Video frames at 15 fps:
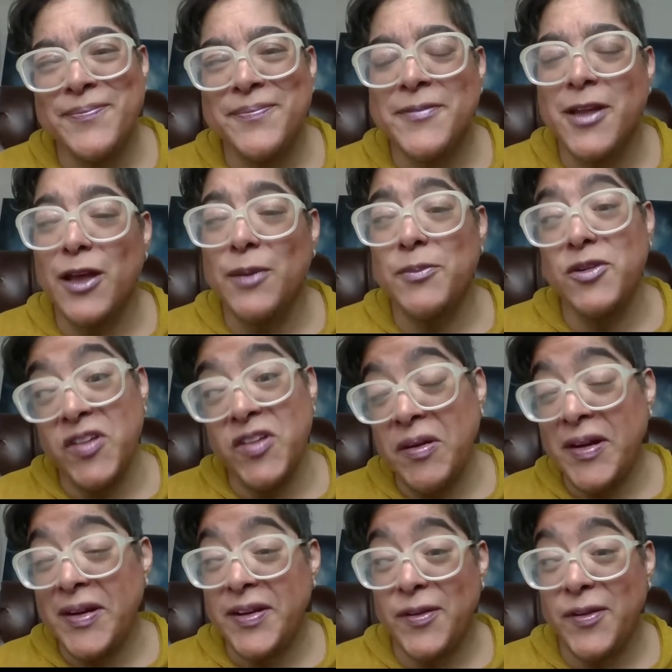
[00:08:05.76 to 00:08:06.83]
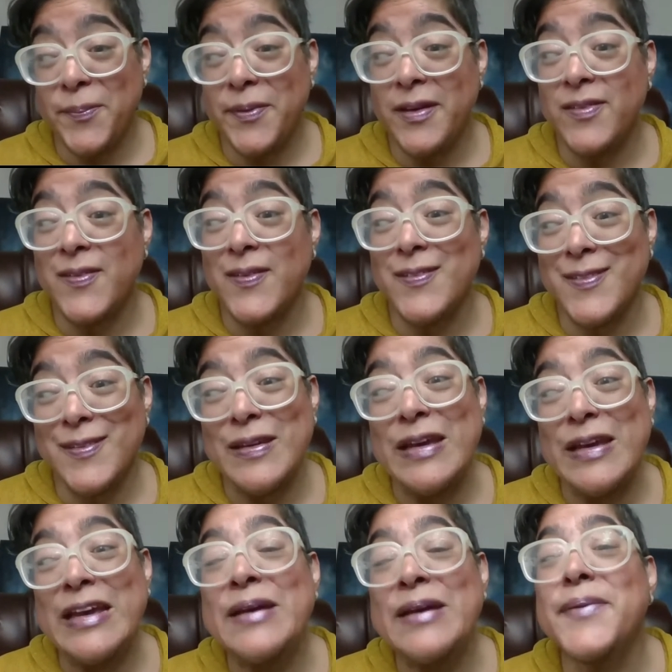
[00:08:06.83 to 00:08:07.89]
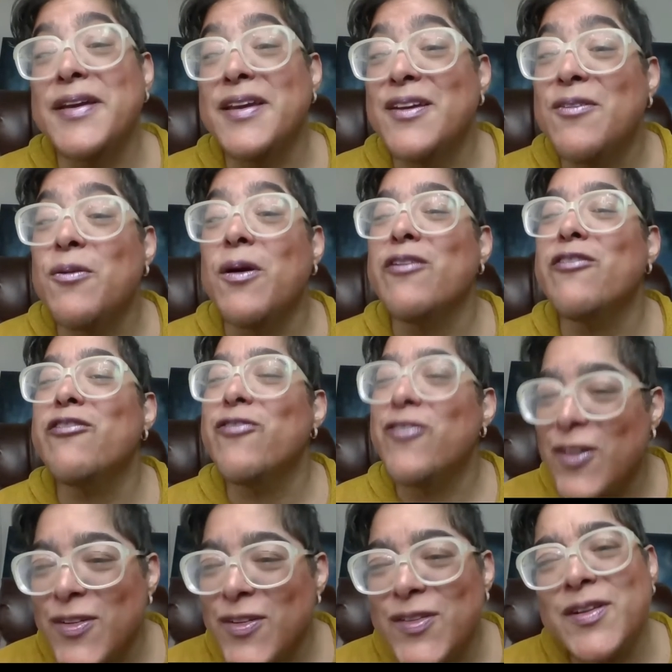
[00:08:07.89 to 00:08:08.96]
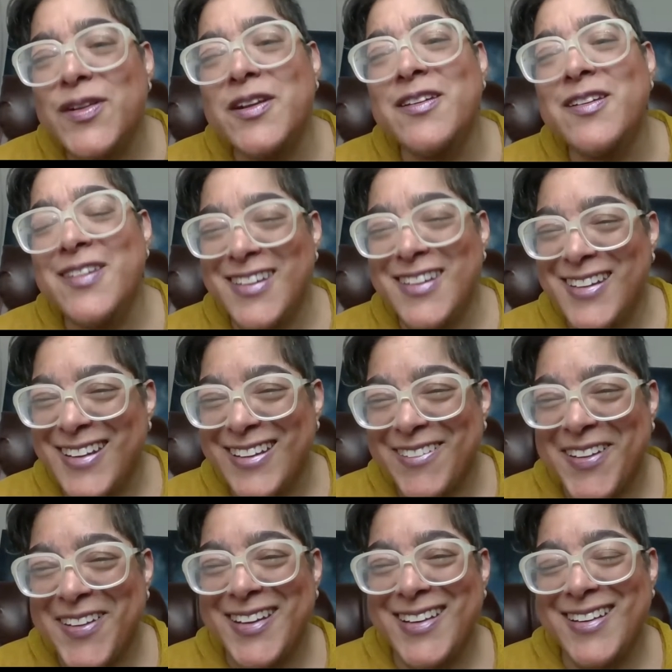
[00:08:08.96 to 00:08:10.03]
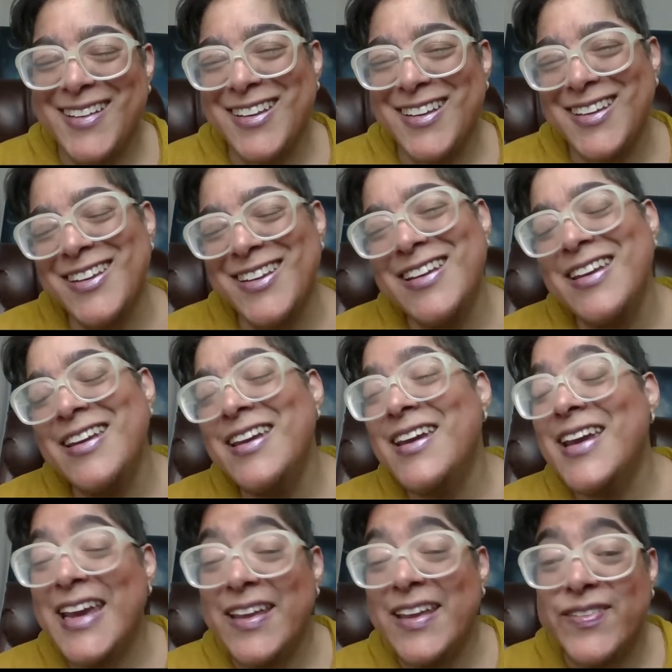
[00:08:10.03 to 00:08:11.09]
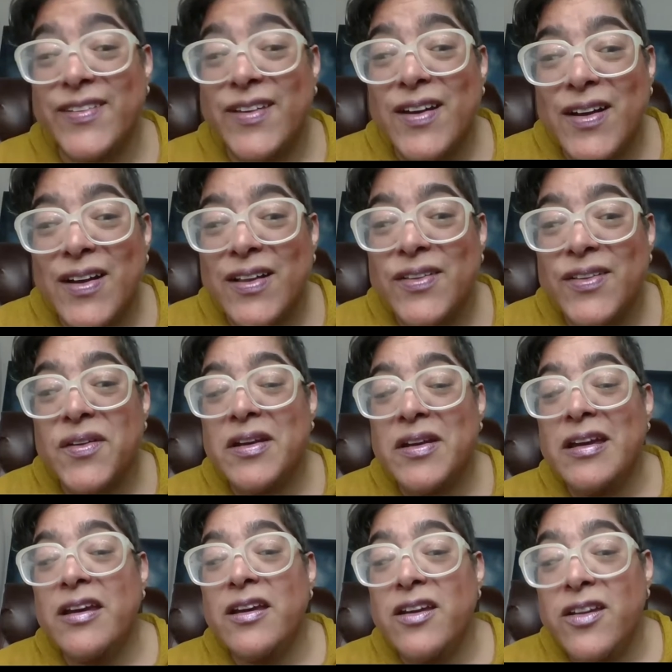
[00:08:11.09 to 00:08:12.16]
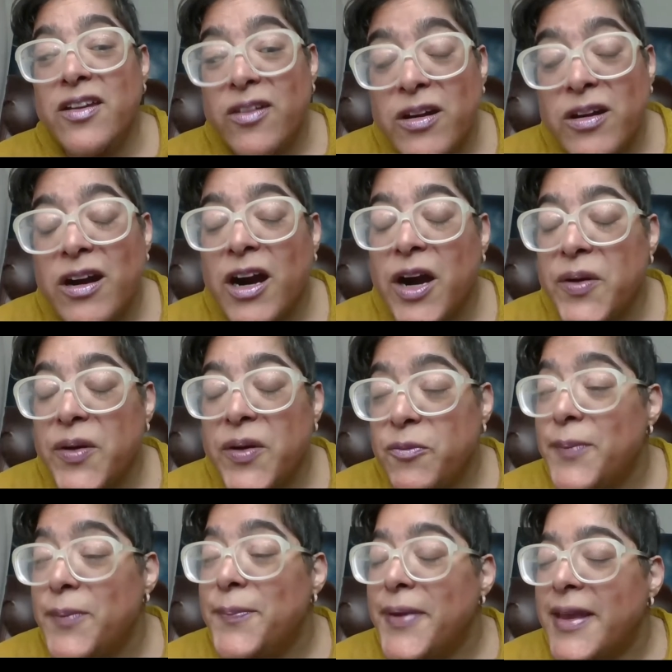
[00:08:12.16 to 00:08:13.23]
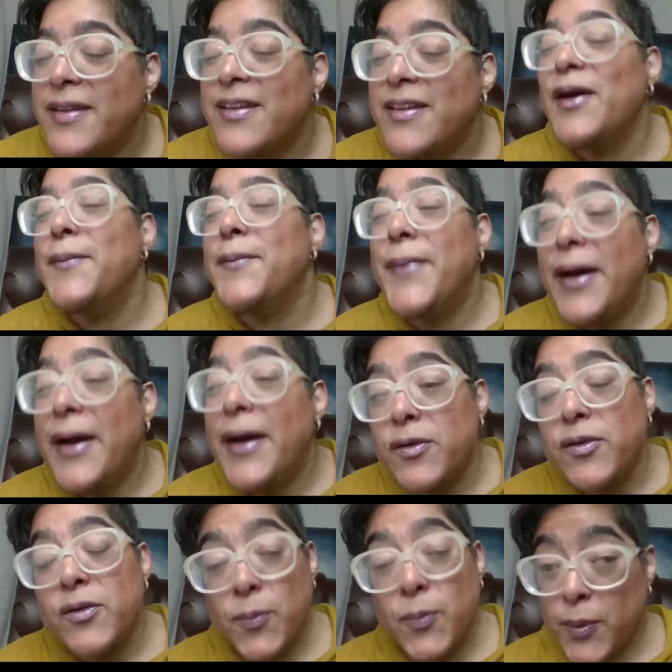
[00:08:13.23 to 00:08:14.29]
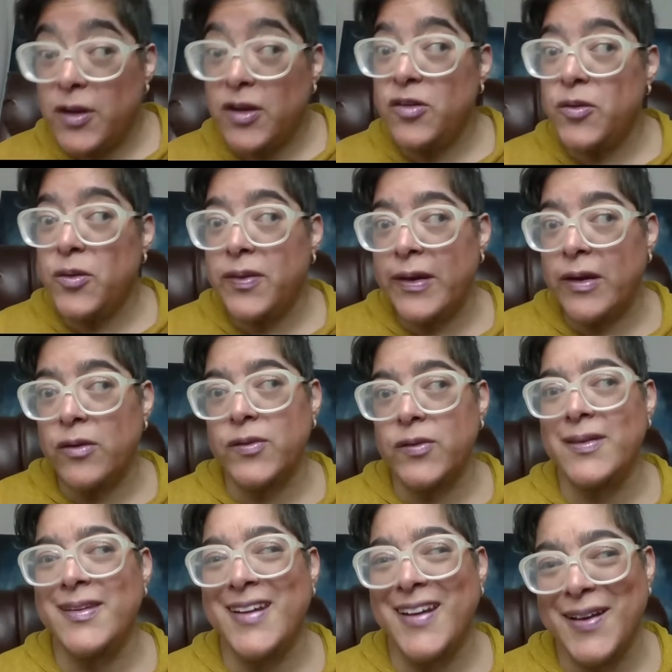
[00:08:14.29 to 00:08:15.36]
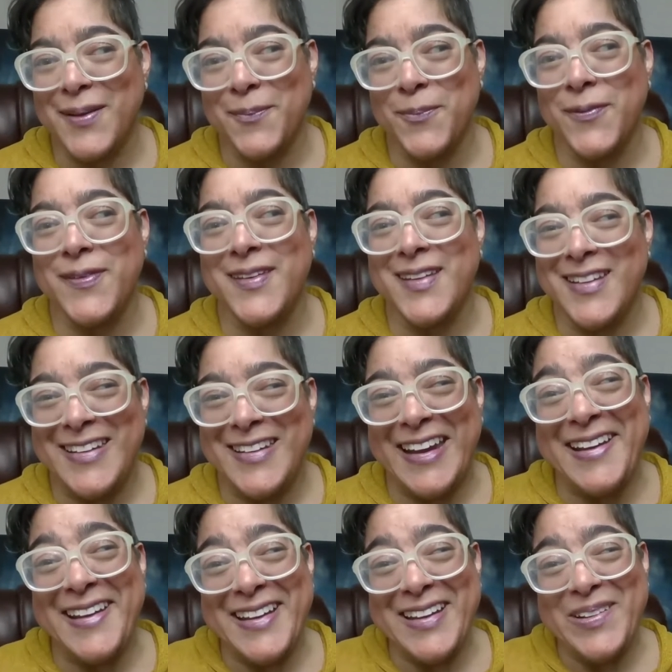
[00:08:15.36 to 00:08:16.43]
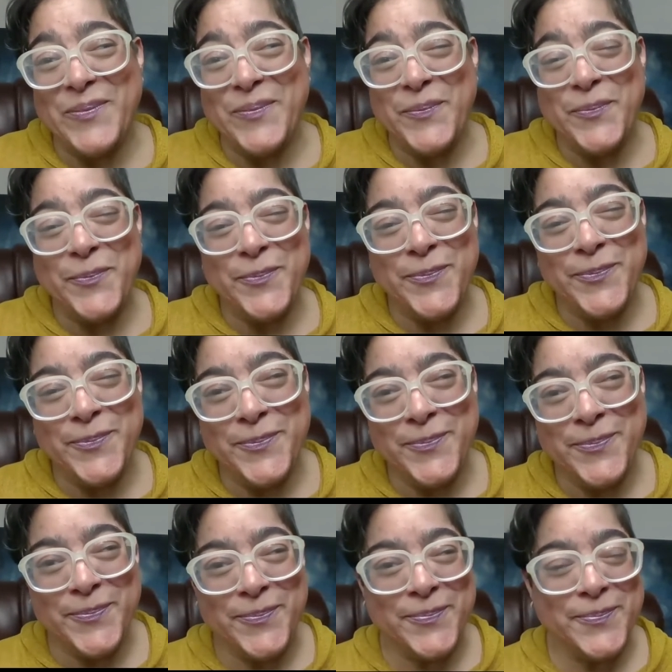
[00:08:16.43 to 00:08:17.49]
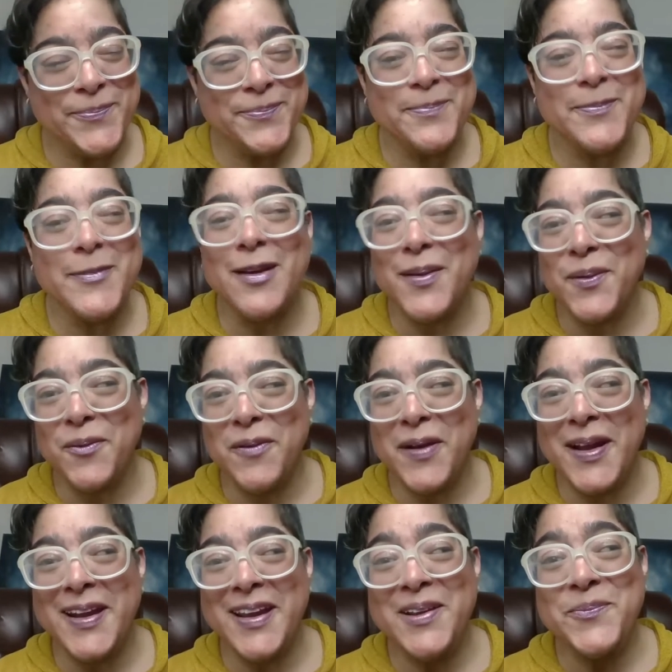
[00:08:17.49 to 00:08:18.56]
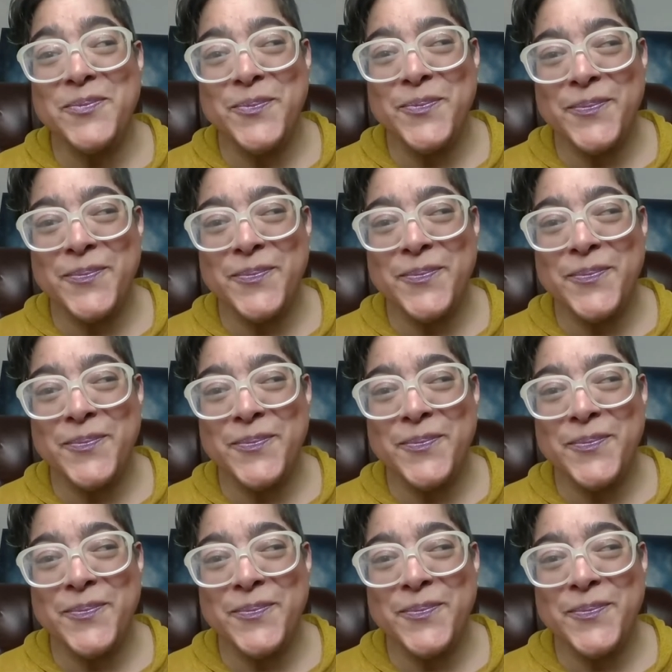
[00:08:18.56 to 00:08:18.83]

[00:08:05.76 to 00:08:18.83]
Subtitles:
I'll be sharing it other places, but you are first to hear it. It's called Your Heart Will Beat About 100,000 Times a Day. Are you ready?